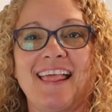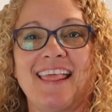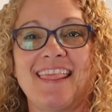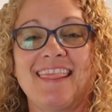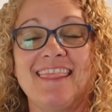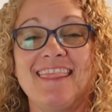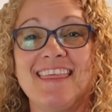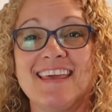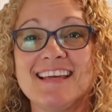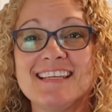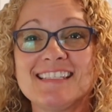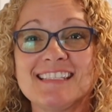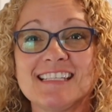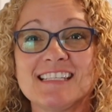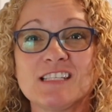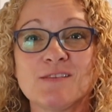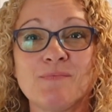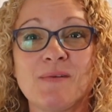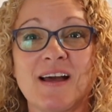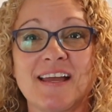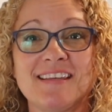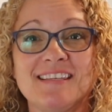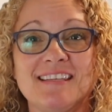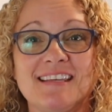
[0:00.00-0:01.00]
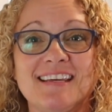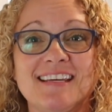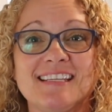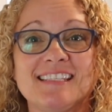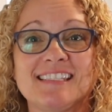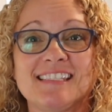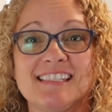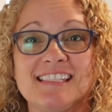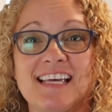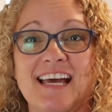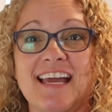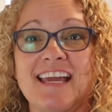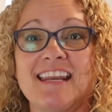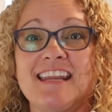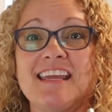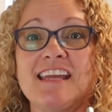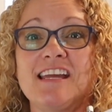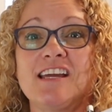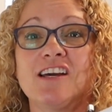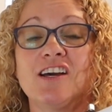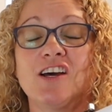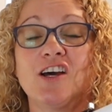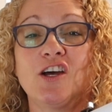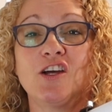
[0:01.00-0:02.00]
this is my
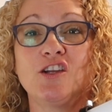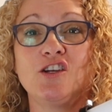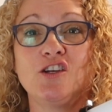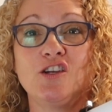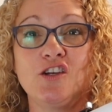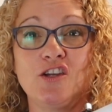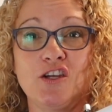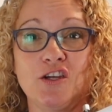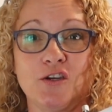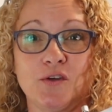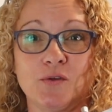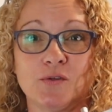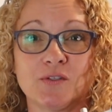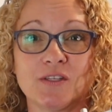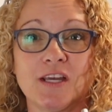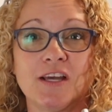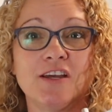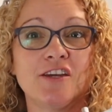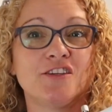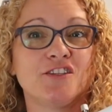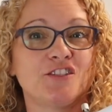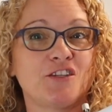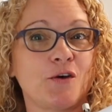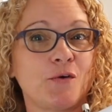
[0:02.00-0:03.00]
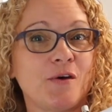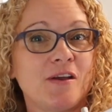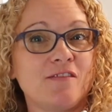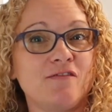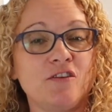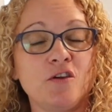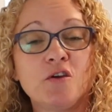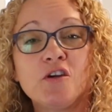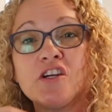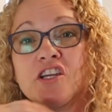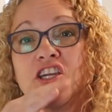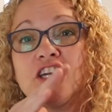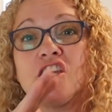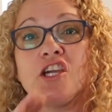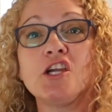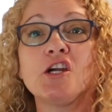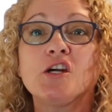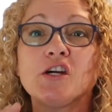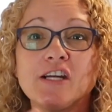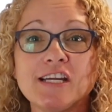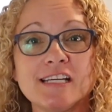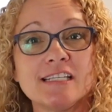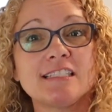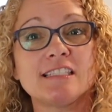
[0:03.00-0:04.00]
exciting news. So if you're
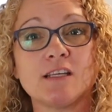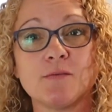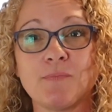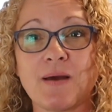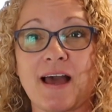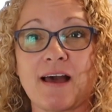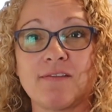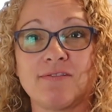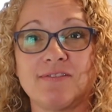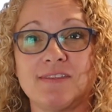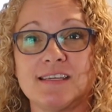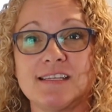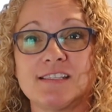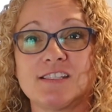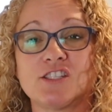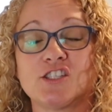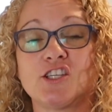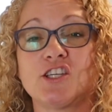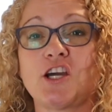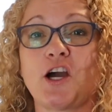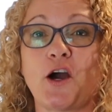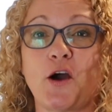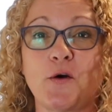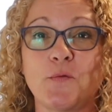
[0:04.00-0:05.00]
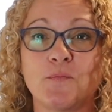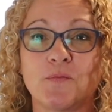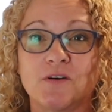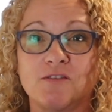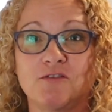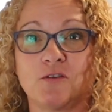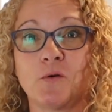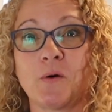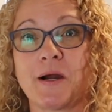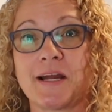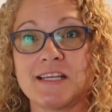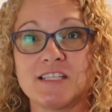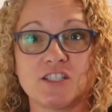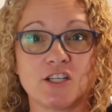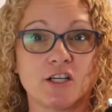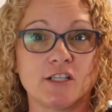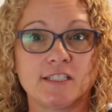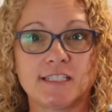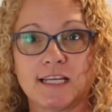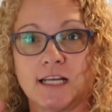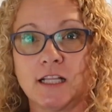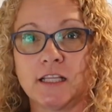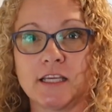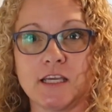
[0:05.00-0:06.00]
curious about this scope before I
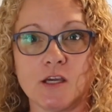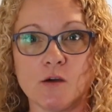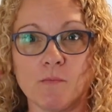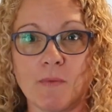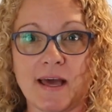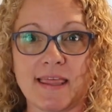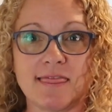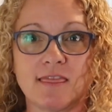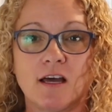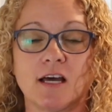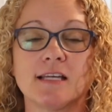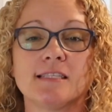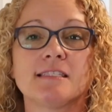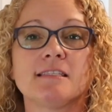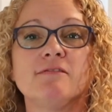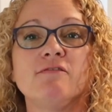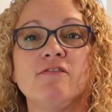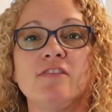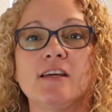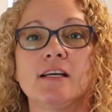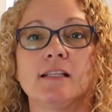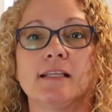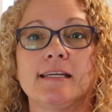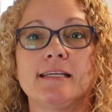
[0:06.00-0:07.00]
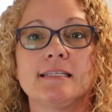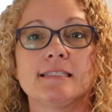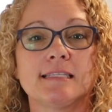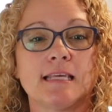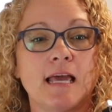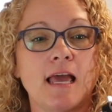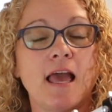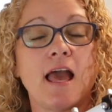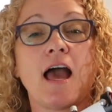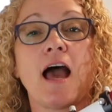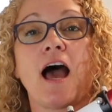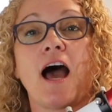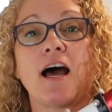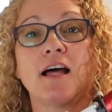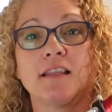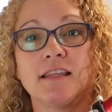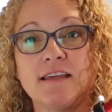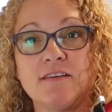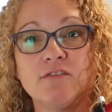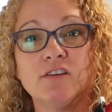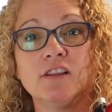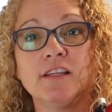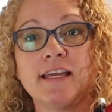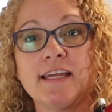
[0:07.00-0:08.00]
start telling you my thoughts and feelings, I'll
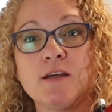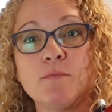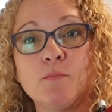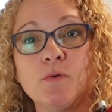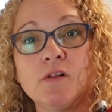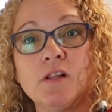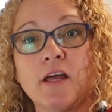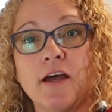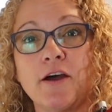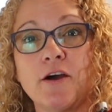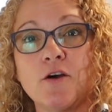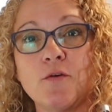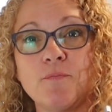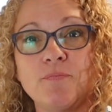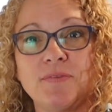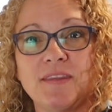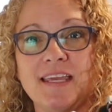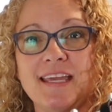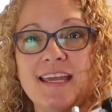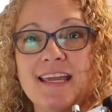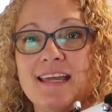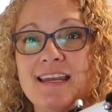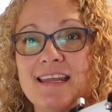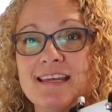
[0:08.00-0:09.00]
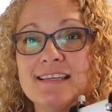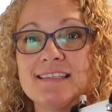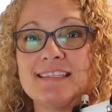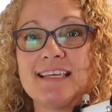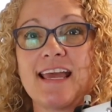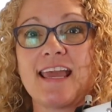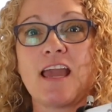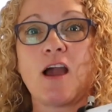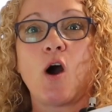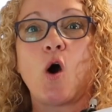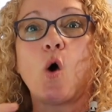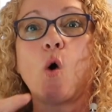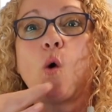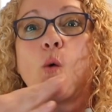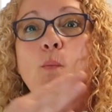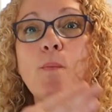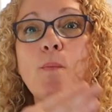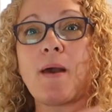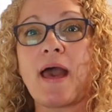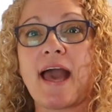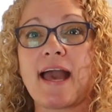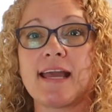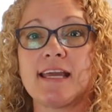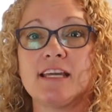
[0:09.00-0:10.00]
leave a link below. It is a whole
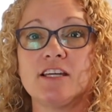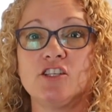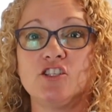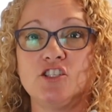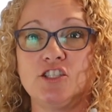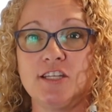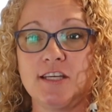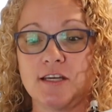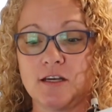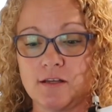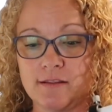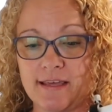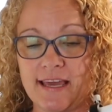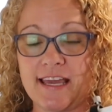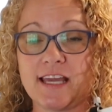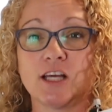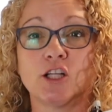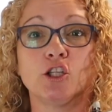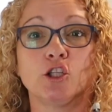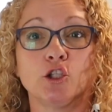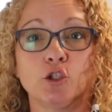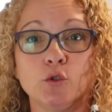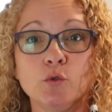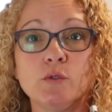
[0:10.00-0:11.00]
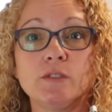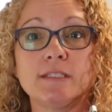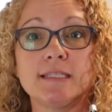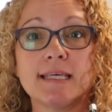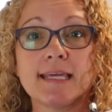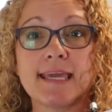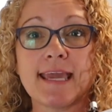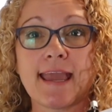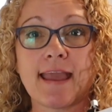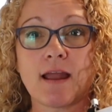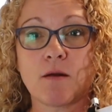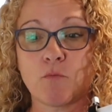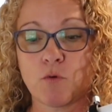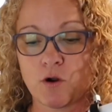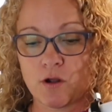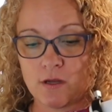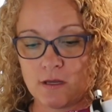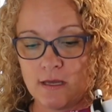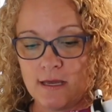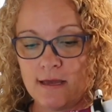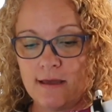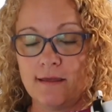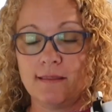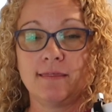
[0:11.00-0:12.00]
package deal that includes the camera
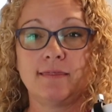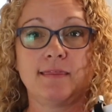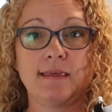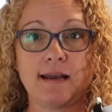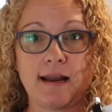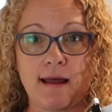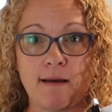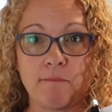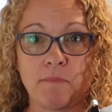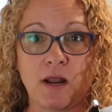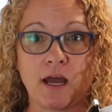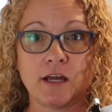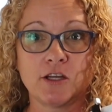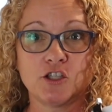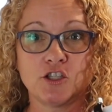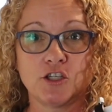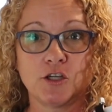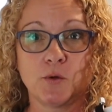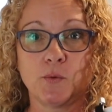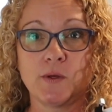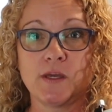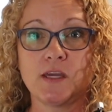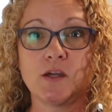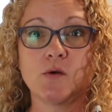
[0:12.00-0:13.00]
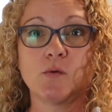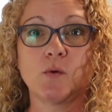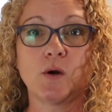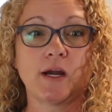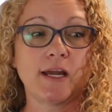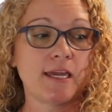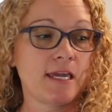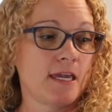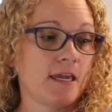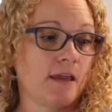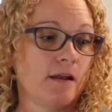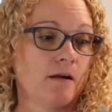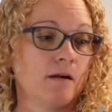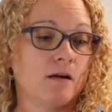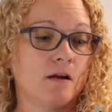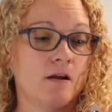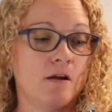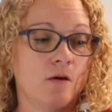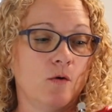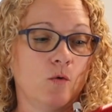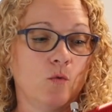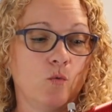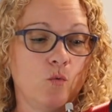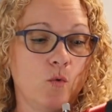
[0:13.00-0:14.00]
that I'm not showing you right here
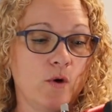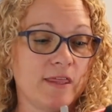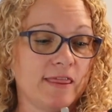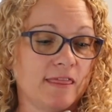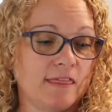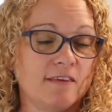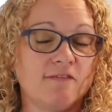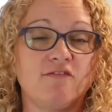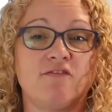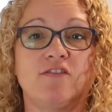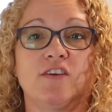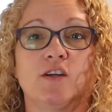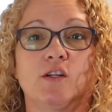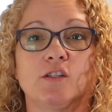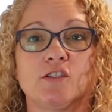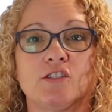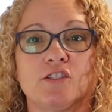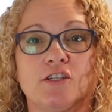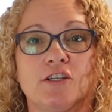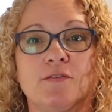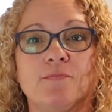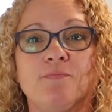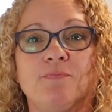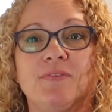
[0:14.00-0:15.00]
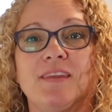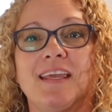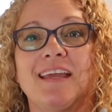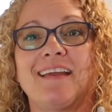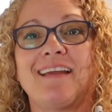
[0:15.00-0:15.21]
with the filter